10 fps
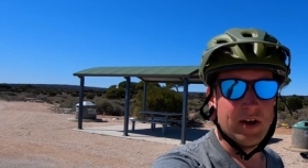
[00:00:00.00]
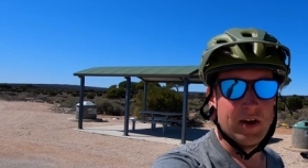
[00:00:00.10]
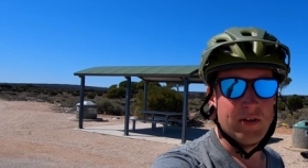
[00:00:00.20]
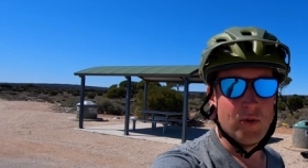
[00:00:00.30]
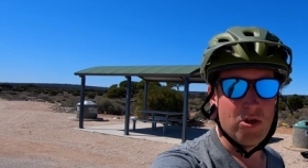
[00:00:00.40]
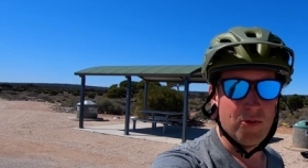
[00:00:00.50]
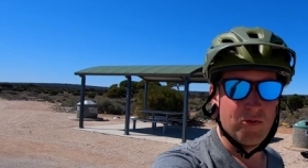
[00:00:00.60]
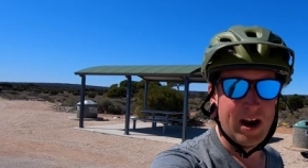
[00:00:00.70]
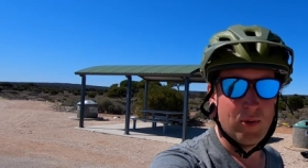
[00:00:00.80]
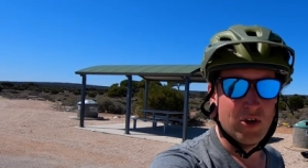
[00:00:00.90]
that there was a
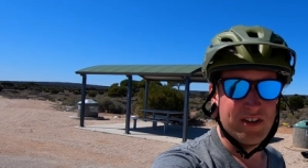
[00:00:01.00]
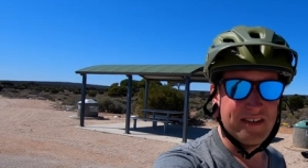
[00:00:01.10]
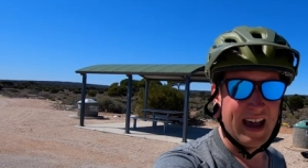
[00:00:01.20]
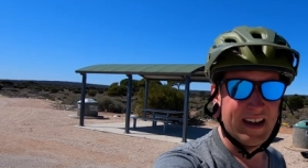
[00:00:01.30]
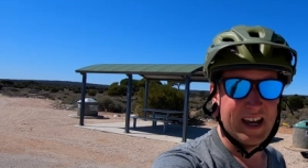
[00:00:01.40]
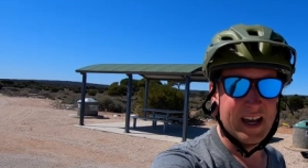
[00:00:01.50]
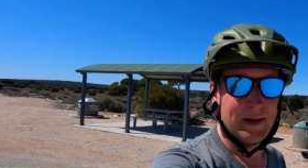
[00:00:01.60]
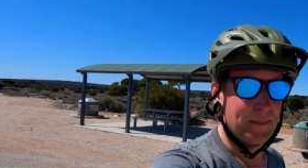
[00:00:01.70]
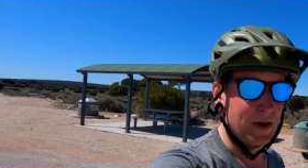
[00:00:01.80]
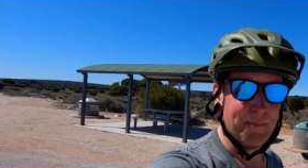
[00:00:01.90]
rainwater tank
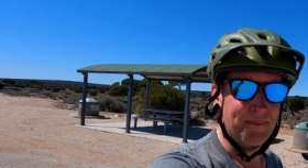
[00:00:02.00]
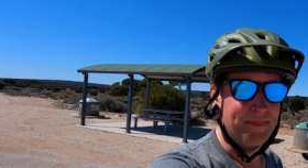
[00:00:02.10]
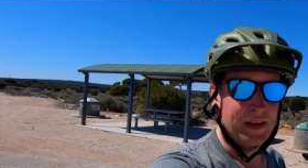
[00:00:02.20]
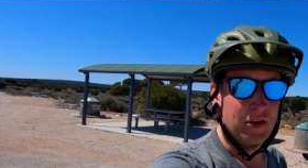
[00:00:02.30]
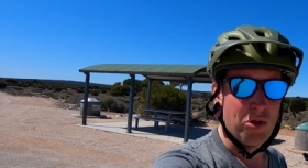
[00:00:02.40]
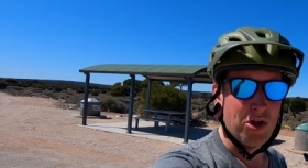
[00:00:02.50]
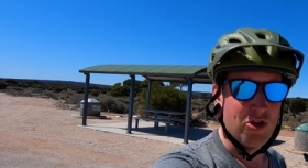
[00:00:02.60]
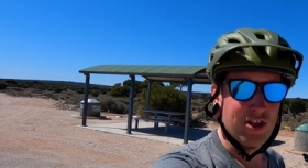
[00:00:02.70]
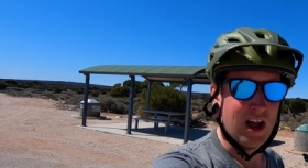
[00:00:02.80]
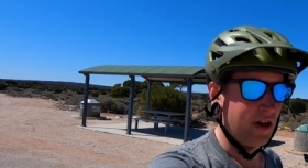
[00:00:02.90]
here, but no
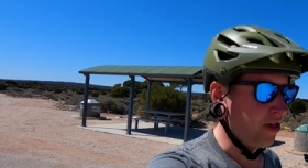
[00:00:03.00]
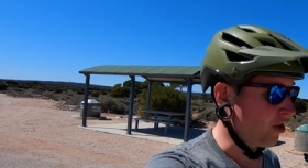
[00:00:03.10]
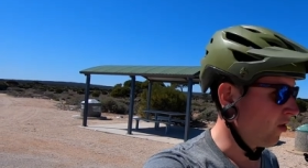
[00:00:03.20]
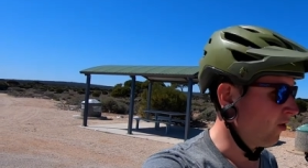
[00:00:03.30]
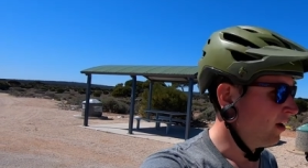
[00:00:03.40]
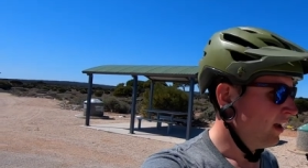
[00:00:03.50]
such luck. So